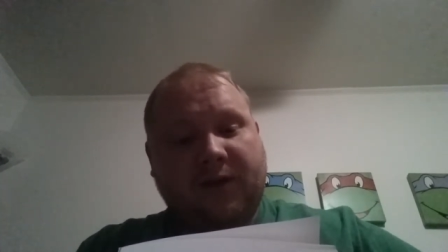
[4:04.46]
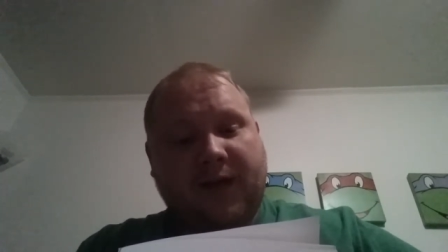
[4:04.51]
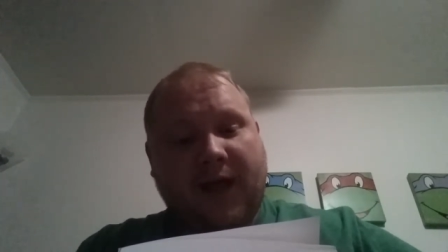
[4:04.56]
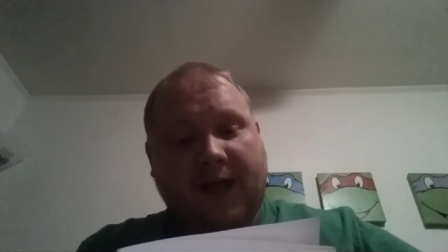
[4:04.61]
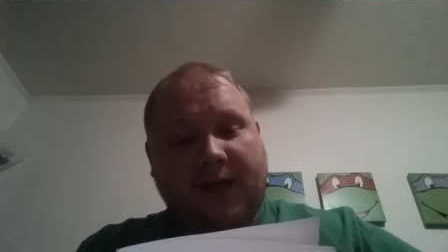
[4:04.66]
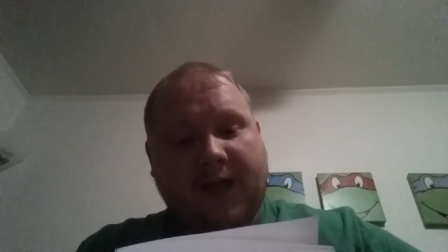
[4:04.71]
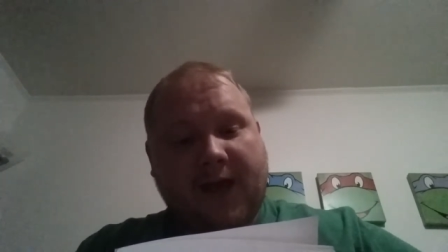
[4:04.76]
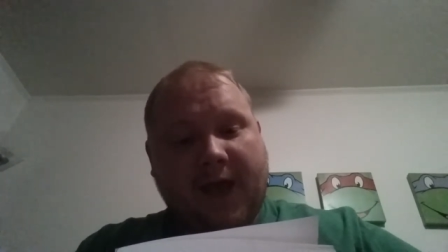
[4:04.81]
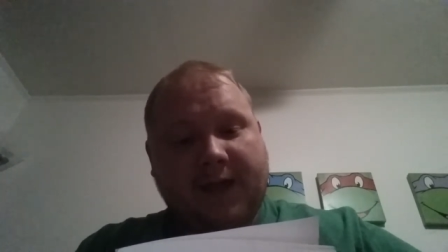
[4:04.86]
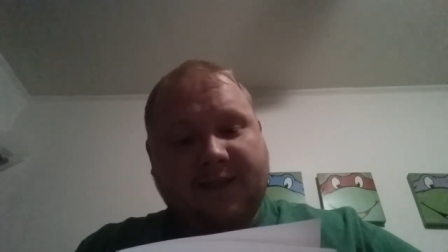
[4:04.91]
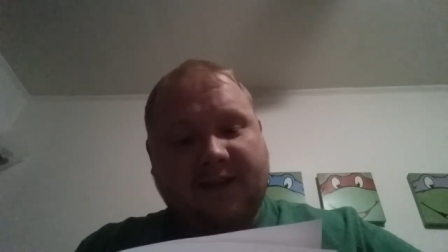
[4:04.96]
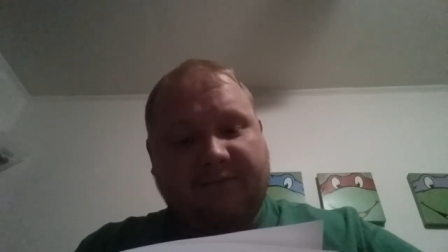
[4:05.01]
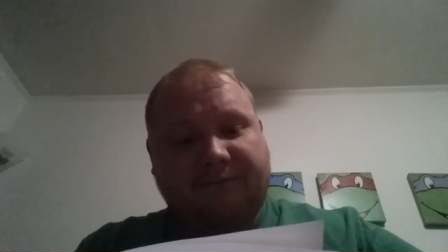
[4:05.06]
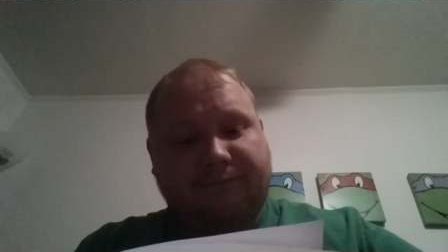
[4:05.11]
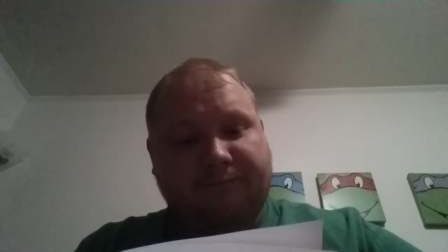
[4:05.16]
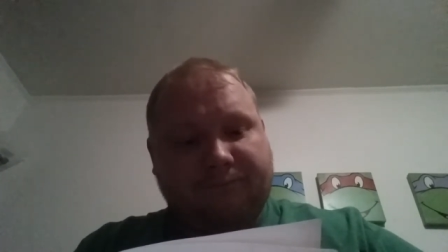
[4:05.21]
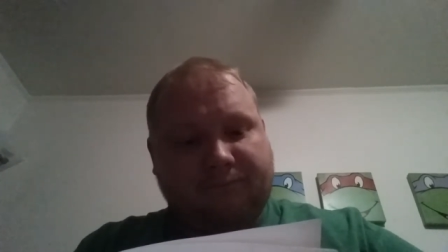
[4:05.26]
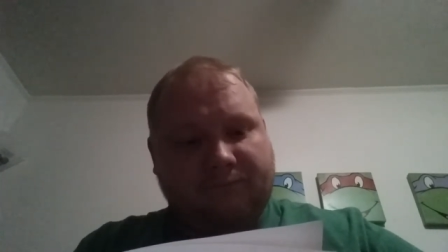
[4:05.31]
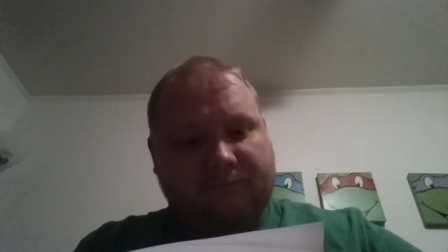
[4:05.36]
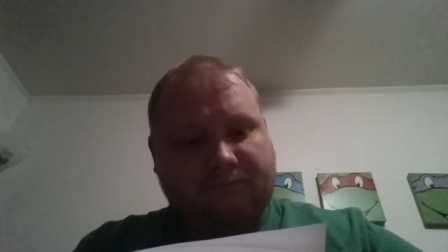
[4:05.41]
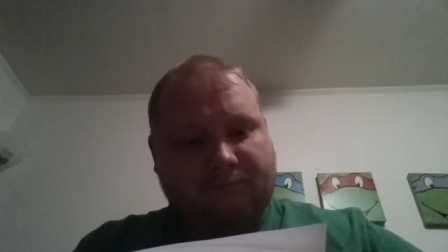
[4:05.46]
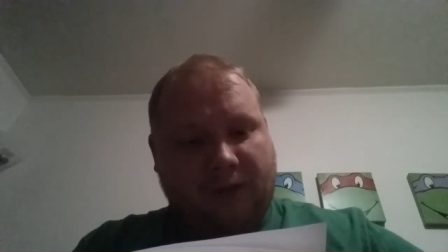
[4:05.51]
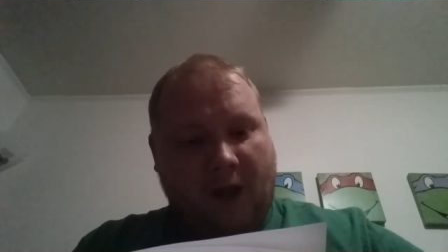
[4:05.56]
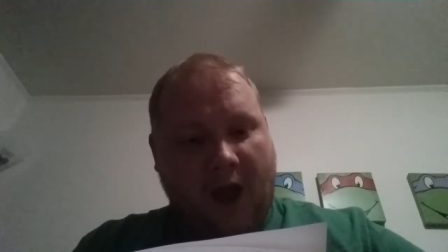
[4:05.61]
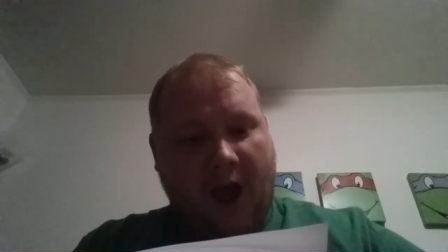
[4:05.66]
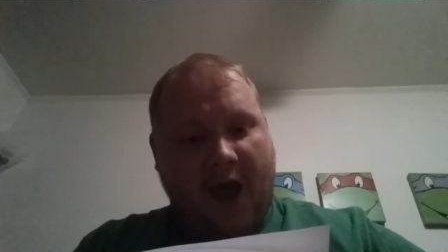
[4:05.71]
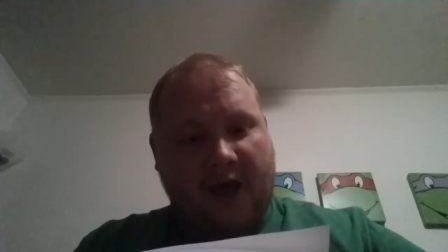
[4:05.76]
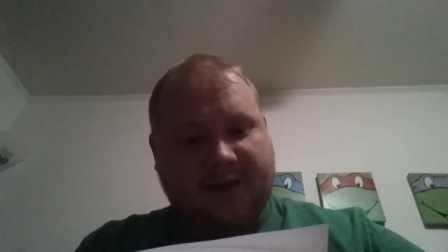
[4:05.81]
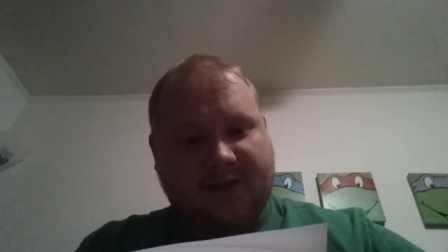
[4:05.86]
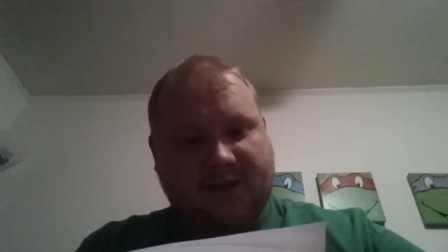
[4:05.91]
in decades of
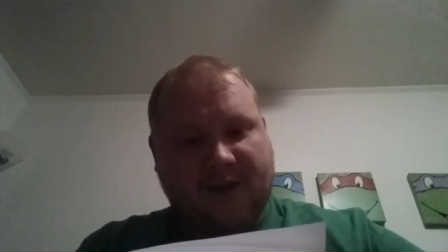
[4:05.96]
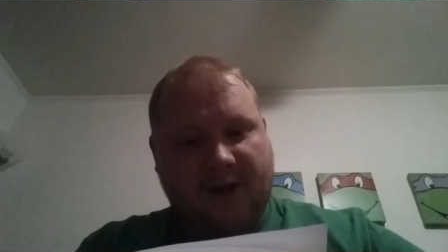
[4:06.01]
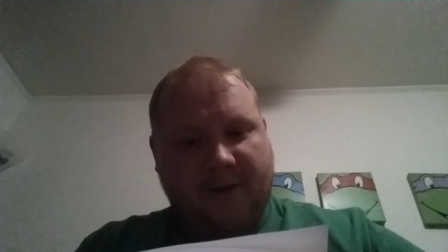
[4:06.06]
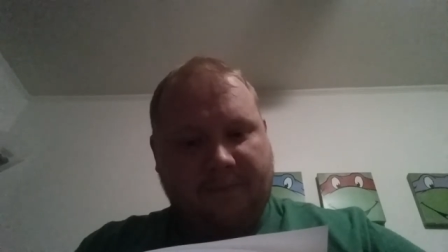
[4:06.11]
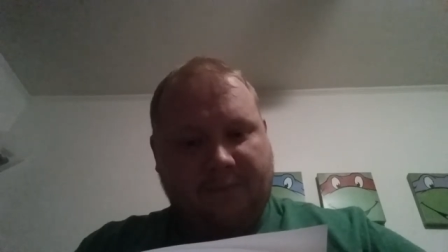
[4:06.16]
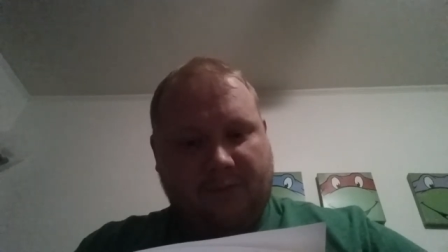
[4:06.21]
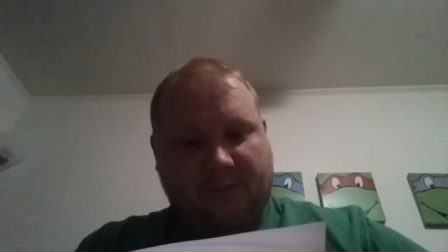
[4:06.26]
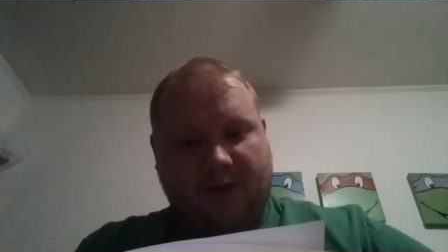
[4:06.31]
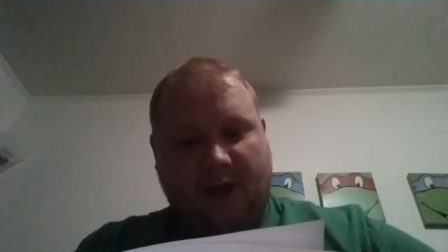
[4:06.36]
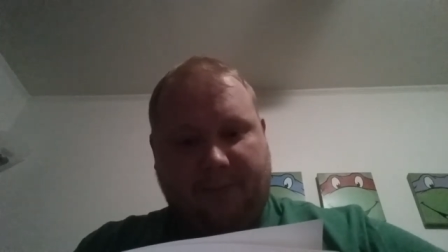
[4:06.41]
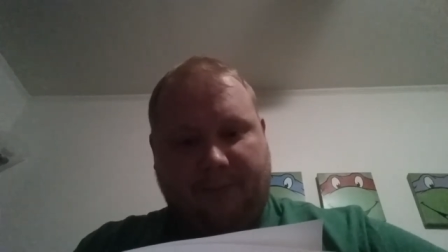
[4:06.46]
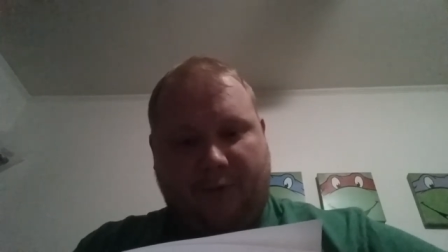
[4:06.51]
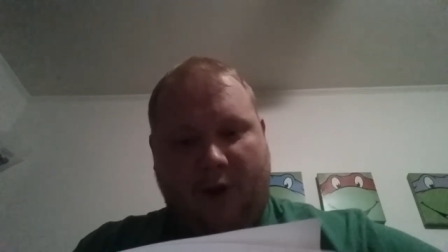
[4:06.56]
past that